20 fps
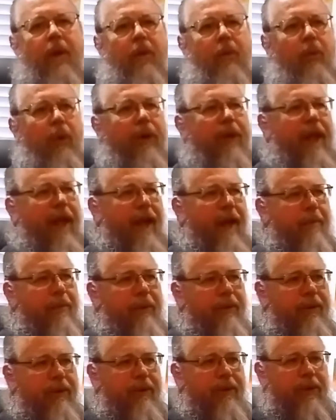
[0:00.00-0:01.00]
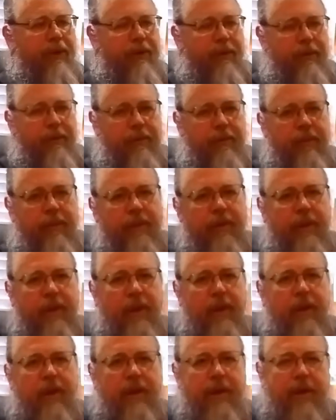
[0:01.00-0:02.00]
what happened
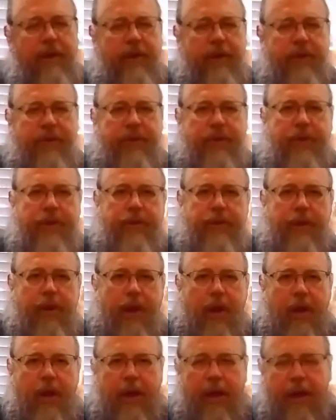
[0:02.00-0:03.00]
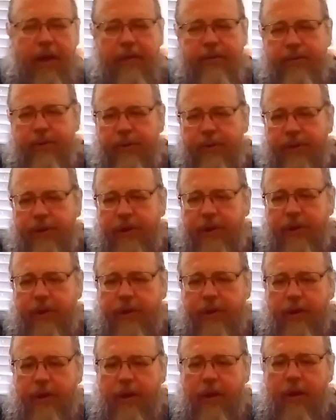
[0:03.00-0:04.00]
is that uh, after
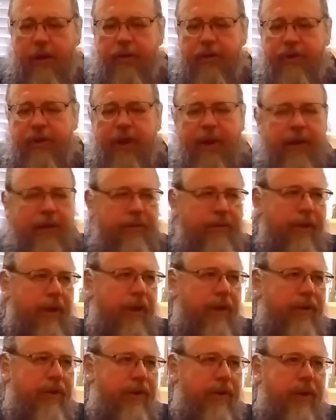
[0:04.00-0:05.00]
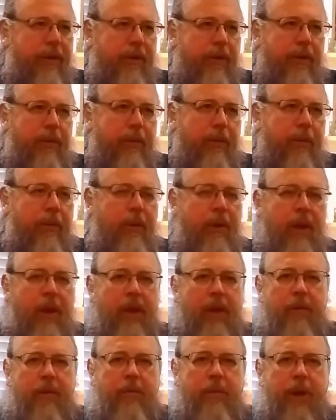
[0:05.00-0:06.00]
the uh, sack of Constantinople
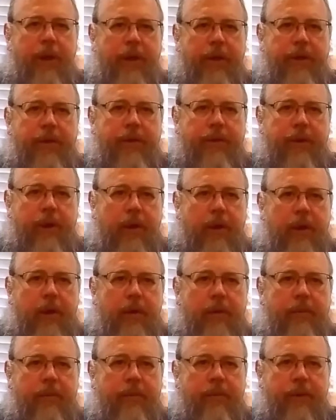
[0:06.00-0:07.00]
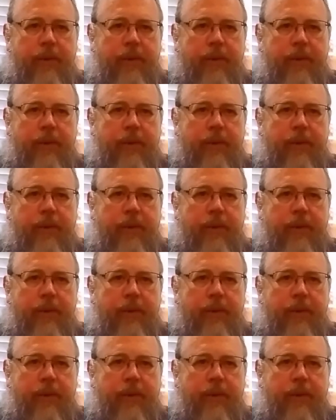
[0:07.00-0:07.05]
by the uh,